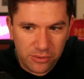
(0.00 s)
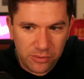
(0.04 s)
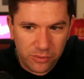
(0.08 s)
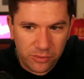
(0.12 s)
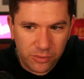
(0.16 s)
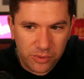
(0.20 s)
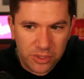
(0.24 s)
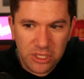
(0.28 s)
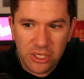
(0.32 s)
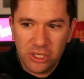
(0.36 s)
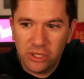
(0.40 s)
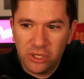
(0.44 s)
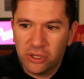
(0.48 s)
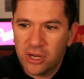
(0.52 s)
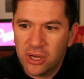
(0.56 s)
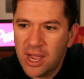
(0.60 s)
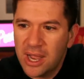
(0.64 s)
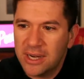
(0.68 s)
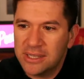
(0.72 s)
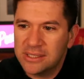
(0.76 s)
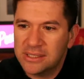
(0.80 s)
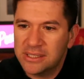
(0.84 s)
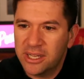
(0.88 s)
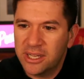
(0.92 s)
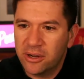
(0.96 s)
We need to look
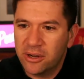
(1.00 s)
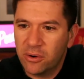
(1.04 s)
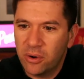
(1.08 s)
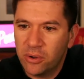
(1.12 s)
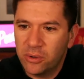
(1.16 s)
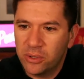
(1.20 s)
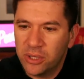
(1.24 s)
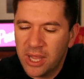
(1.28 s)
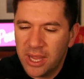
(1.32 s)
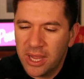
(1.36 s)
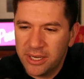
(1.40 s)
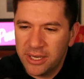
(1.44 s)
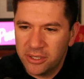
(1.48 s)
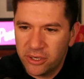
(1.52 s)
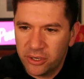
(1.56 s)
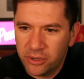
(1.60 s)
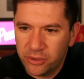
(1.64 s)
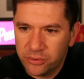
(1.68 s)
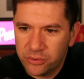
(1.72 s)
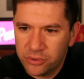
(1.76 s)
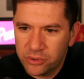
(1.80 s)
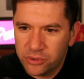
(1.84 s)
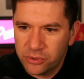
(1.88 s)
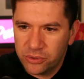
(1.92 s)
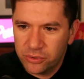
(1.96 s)
honestly at our O-line
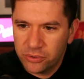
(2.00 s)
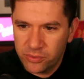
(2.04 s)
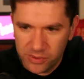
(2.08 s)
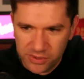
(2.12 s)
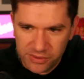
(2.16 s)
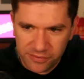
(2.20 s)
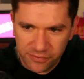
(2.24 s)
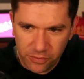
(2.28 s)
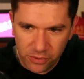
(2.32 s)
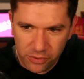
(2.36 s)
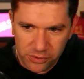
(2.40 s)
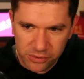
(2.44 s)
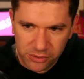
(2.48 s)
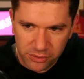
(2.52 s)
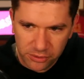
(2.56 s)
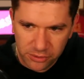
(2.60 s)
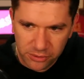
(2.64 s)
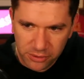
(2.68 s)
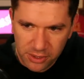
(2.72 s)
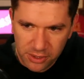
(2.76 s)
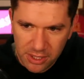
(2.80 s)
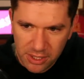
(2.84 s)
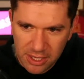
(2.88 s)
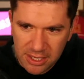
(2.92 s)
coach, Chris Forrester.